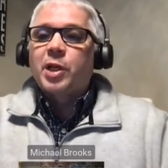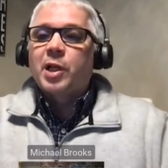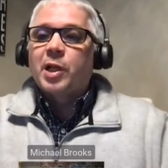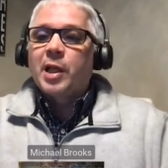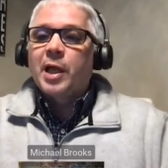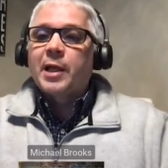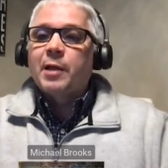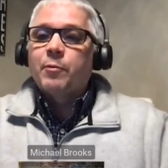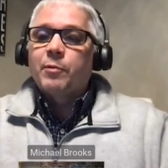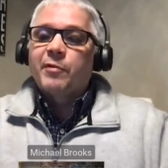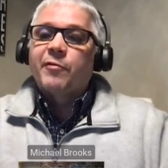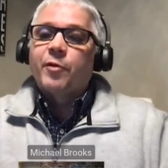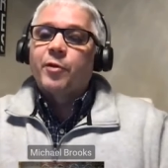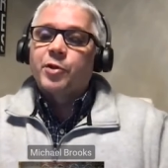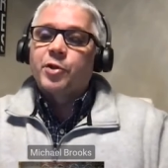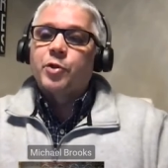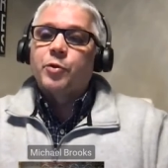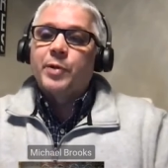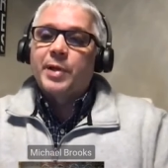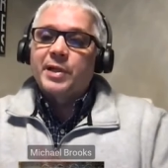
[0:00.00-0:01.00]
client, referred
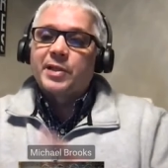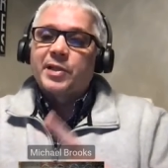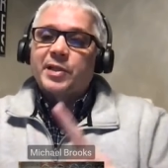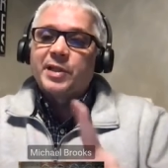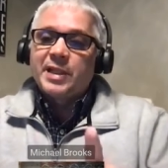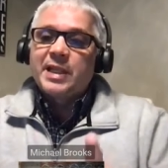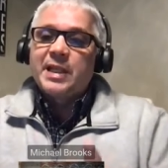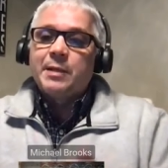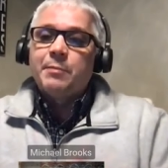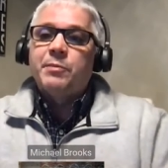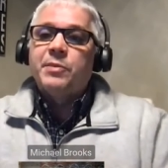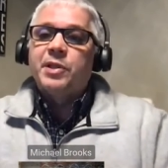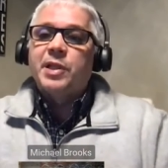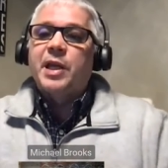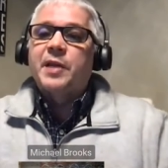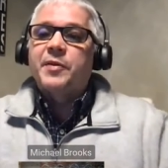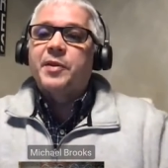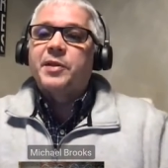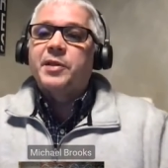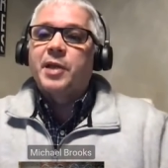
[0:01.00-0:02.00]
to as Teams
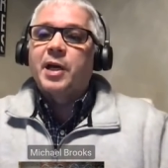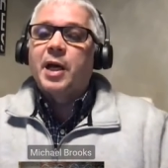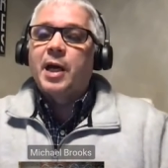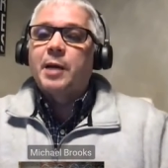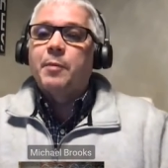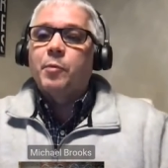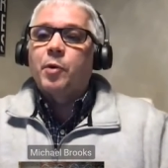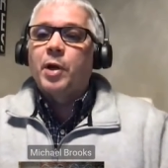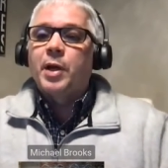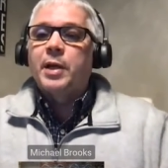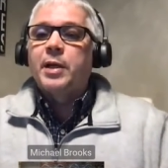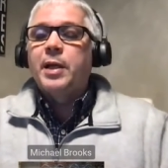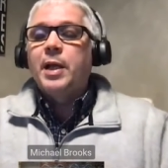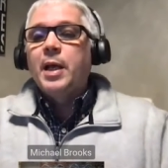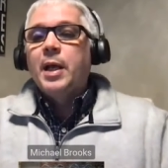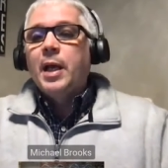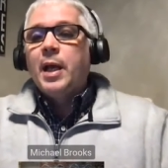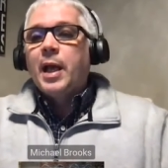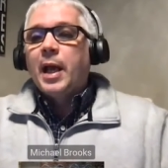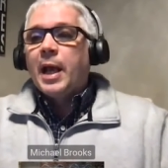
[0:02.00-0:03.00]
at the time, right?
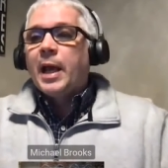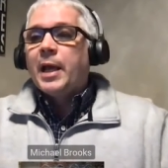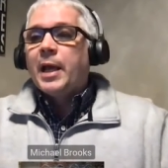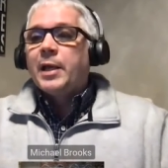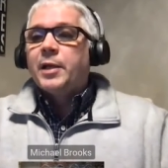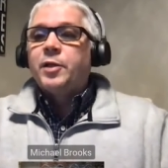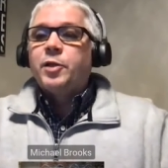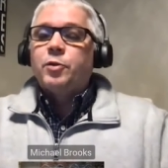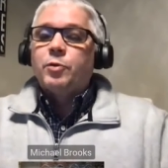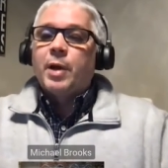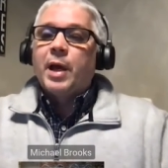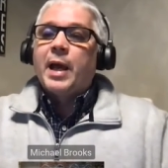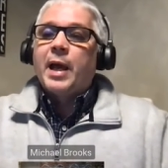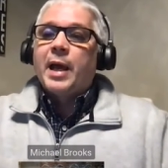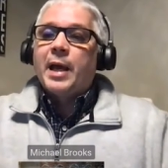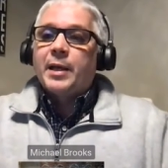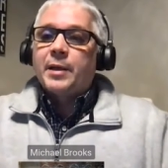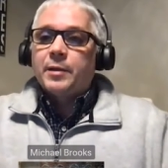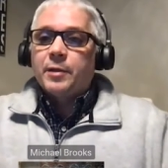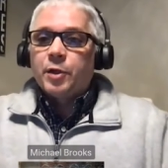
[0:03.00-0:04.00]
And you
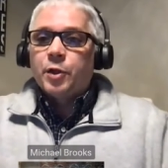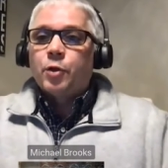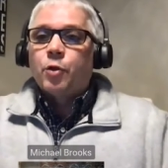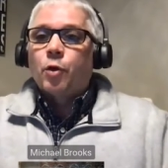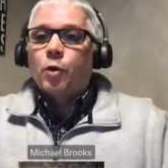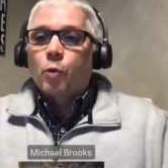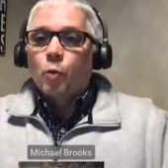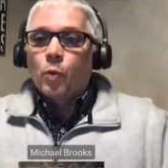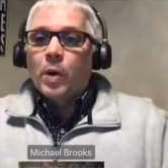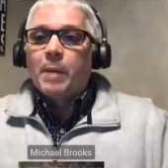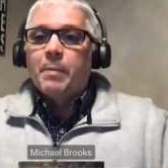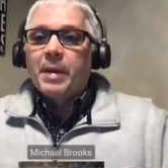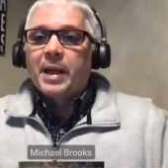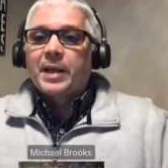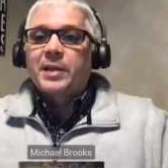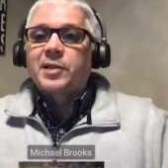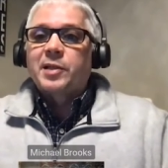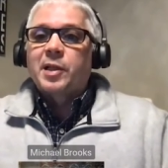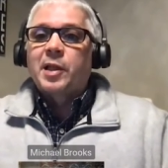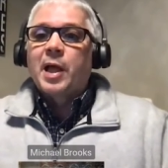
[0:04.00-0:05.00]
had your
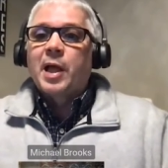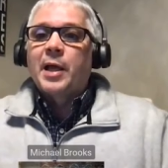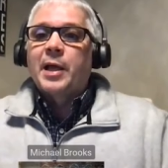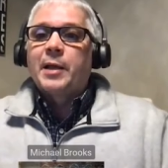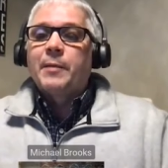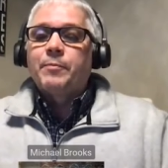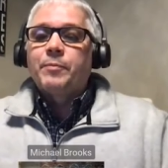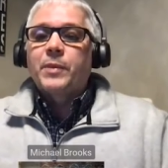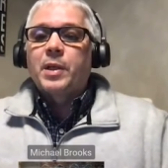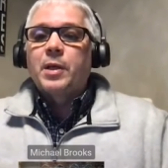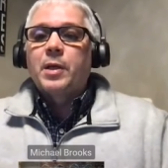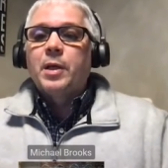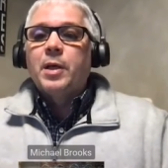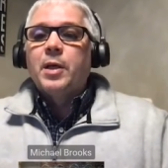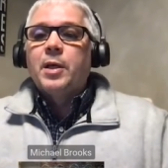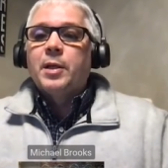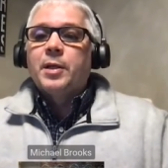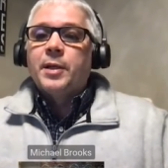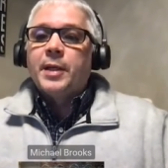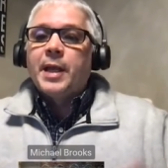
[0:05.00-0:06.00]
WebEx client.
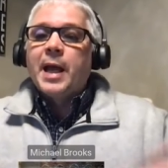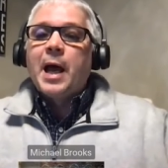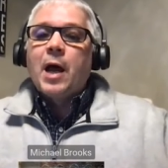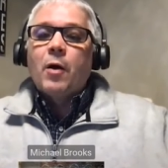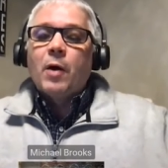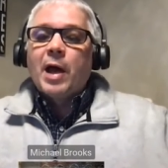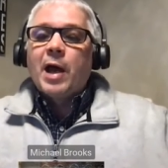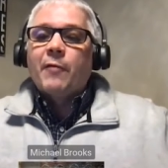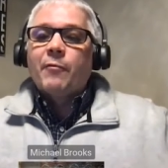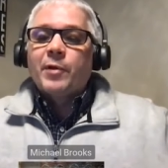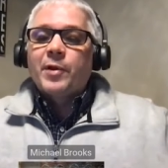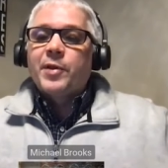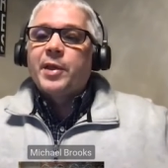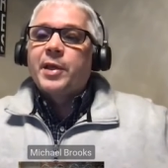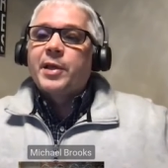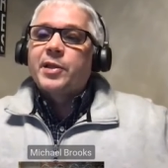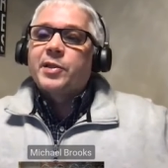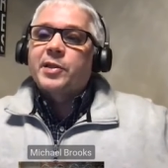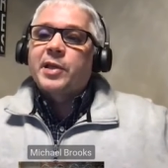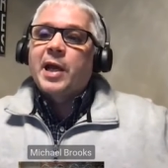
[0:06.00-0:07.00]
Now
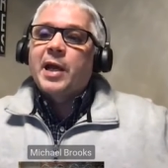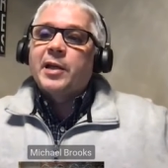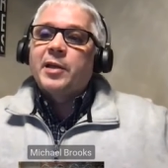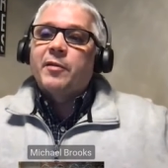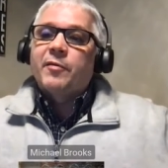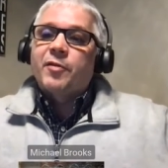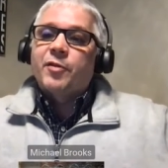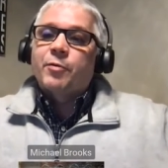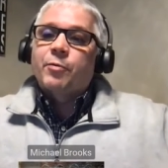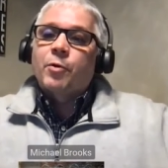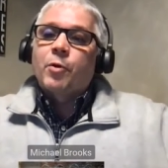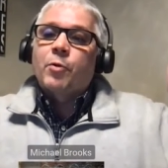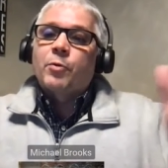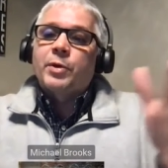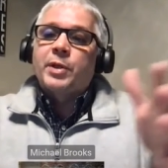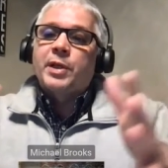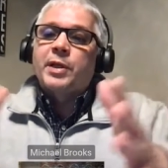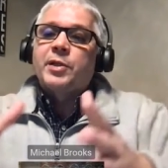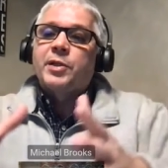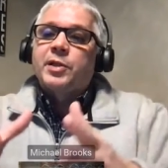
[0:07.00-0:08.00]
everything is kind of thrown
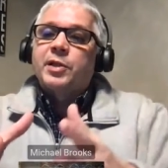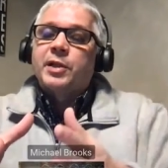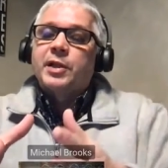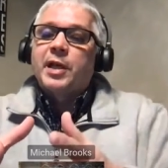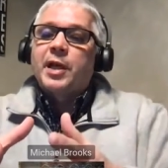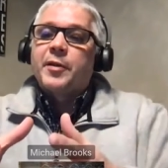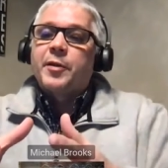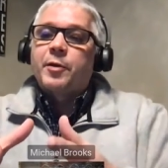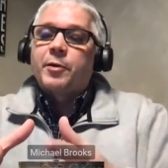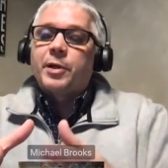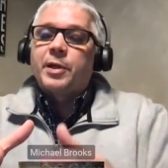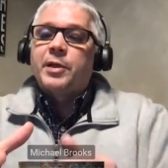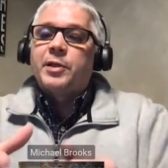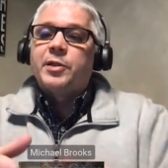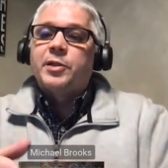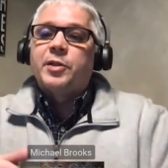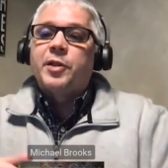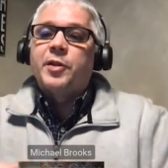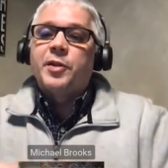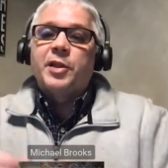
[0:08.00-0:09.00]
in together
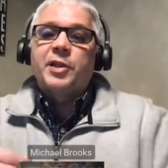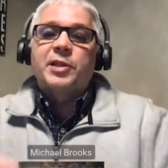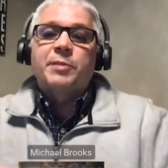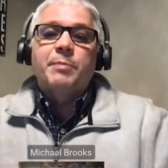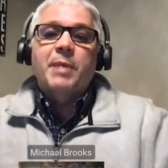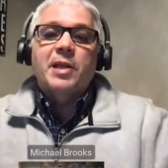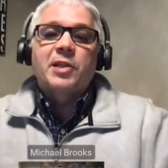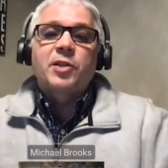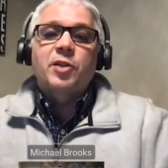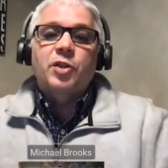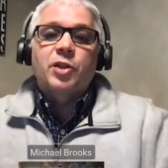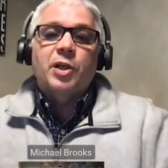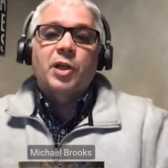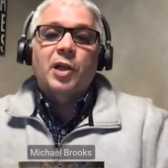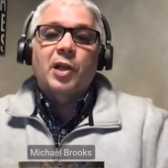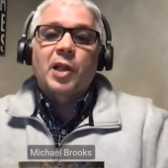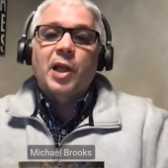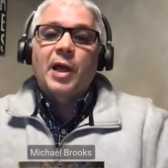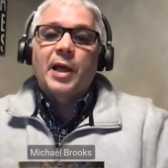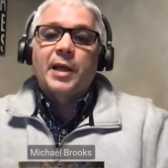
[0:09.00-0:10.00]
into this messaging
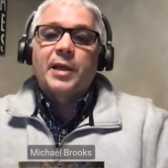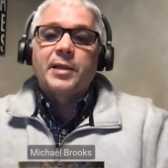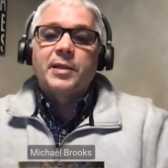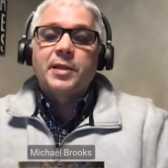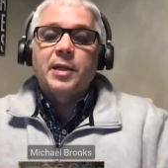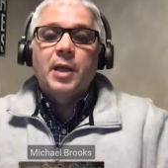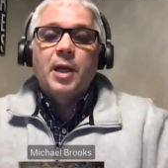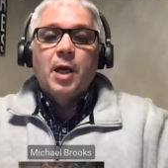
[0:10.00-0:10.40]
client.